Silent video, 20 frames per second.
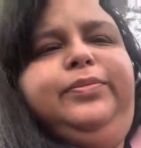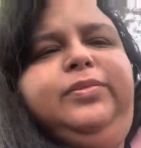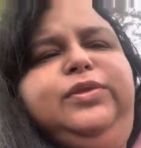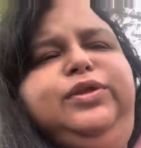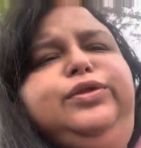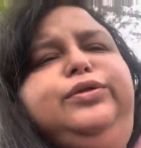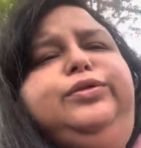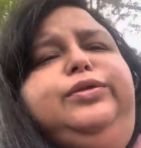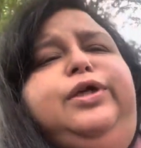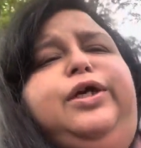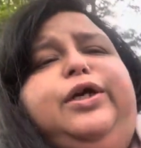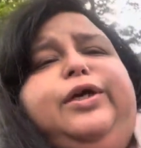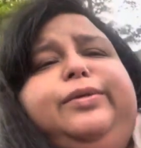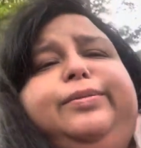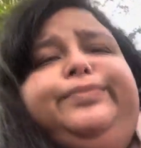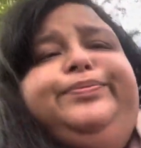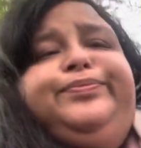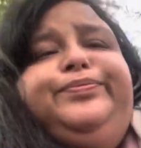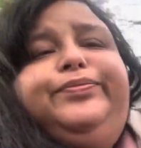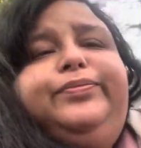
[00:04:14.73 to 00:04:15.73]
So, yeah.
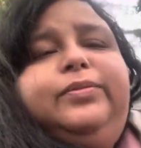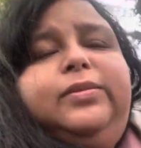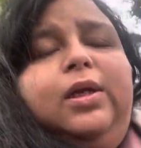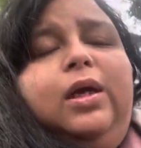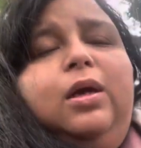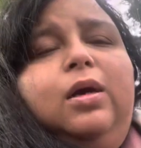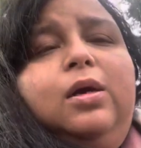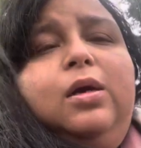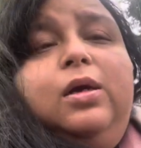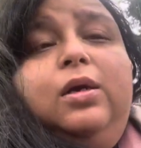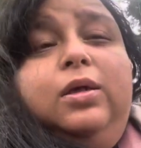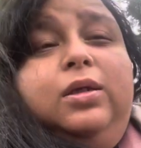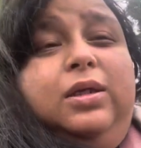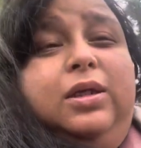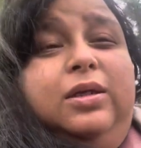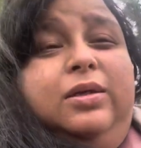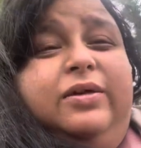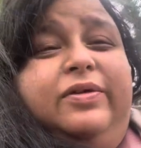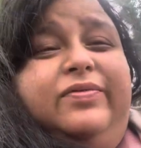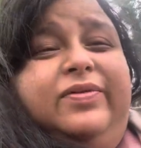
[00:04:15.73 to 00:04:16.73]

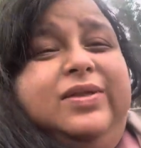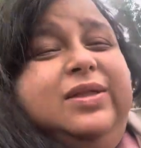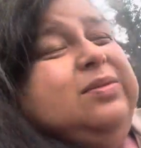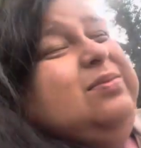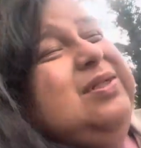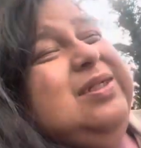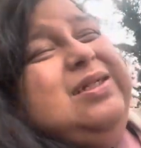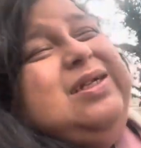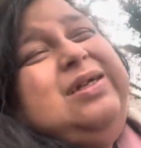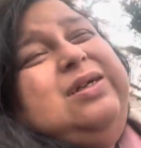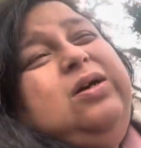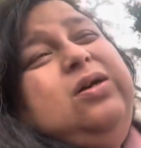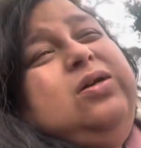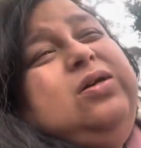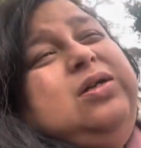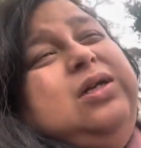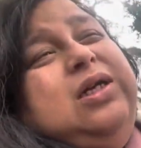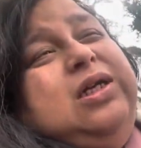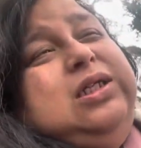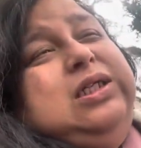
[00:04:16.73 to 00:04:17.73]
The vitamin I
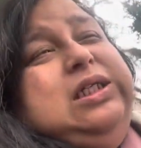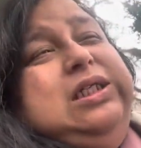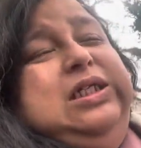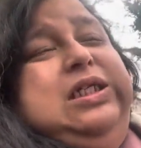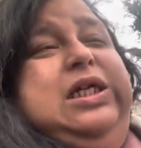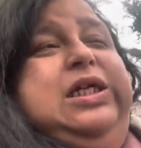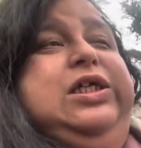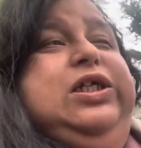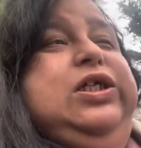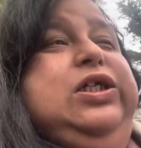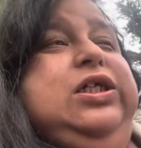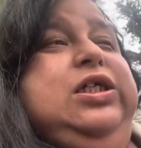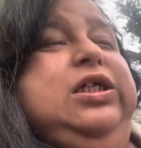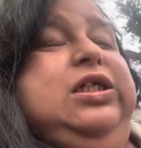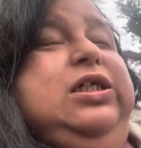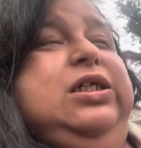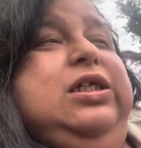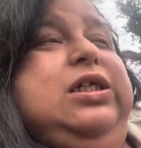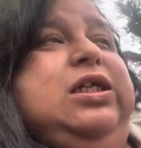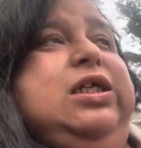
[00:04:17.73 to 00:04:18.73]
got, it says
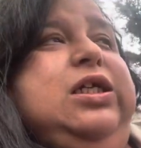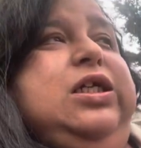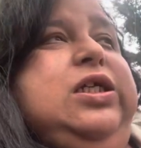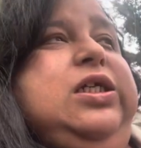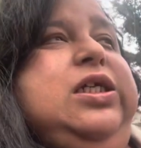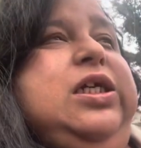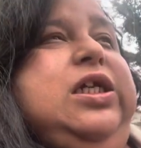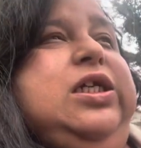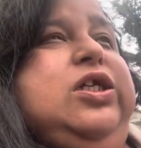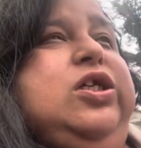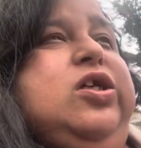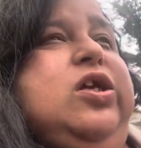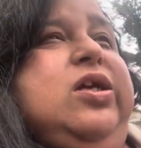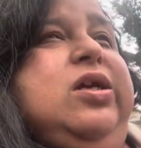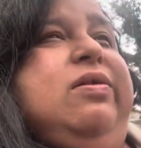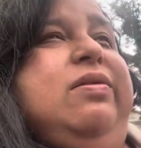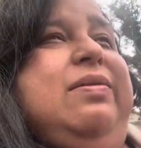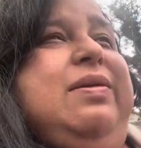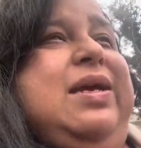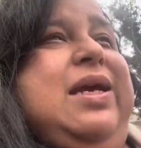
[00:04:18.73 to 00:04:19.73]
energy. It looks like it's not
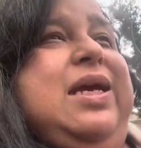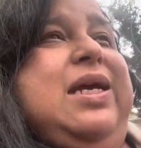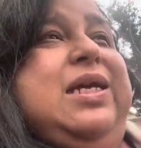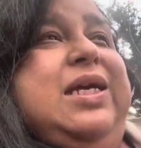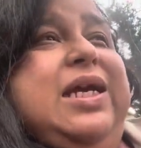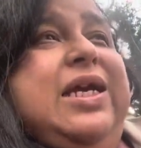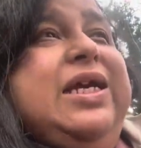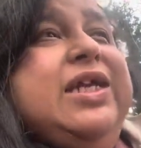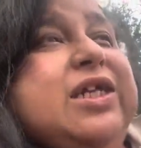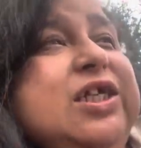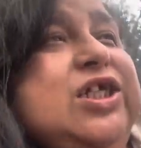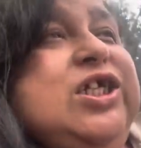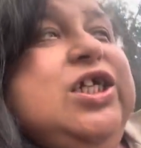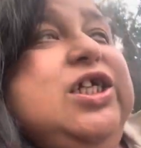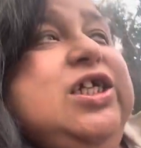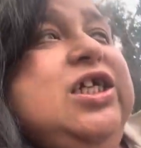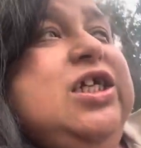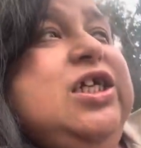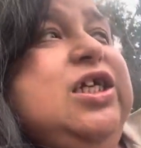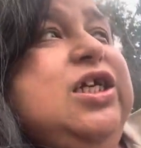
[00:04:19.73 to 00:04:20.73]
giving me any
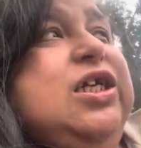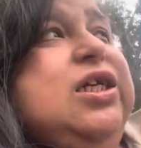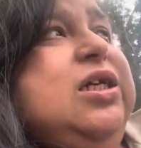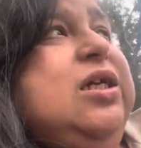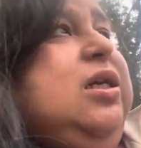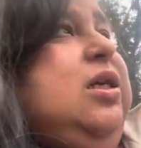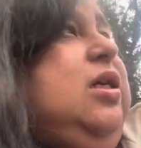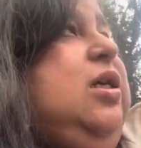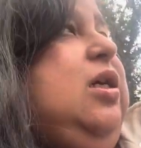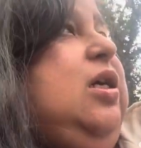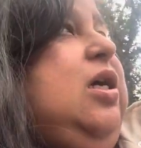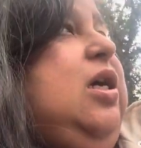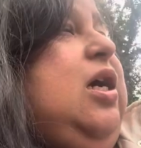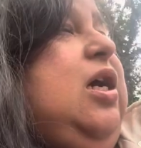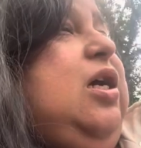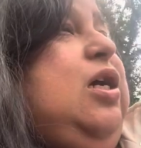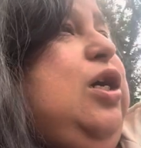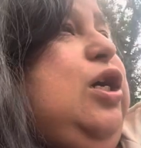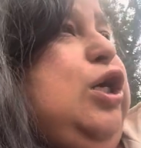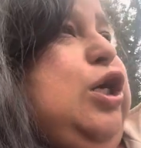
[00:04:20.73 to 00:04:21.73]
energy. I
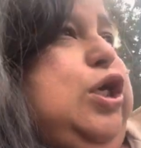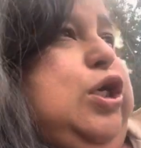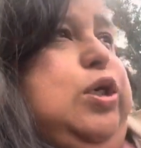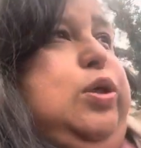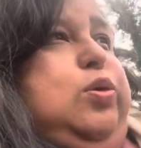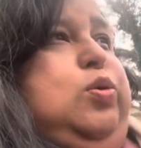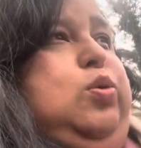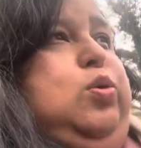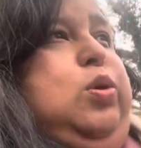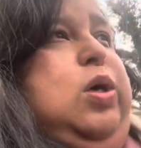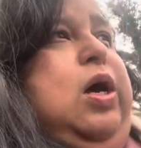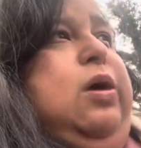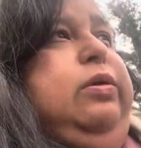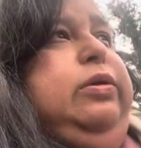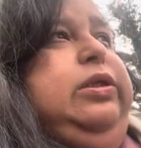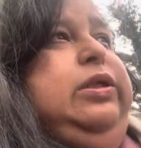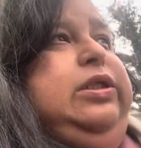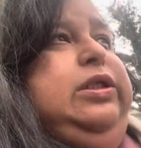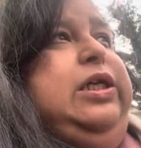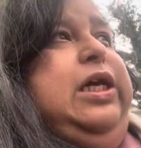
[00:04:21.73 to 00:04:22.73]
don't know how
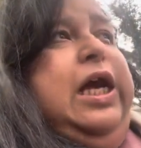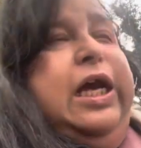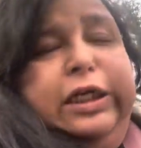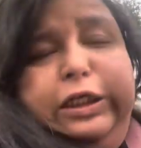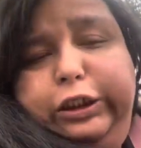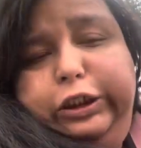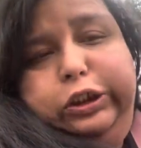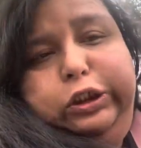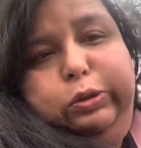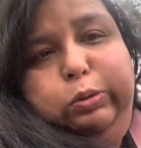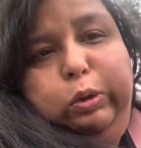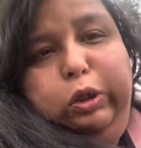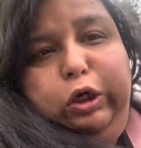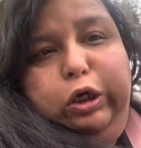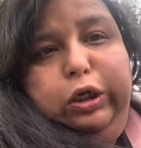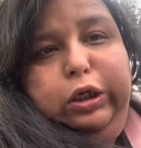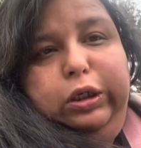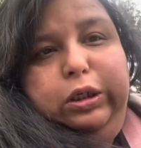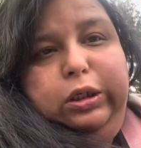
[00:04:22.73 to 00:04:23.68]
does energy work.